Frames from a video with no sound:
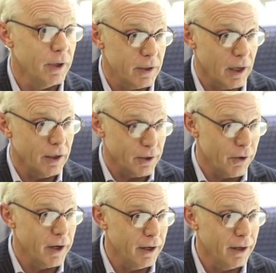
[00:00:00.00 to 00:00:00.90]
he said at
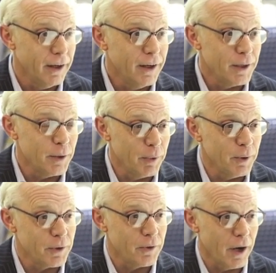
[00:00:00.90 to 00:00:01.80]
training to
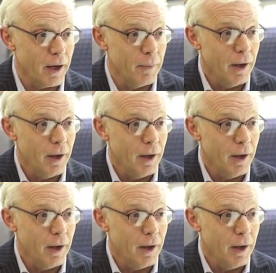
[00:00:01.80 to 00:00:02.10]
Bruce Graham.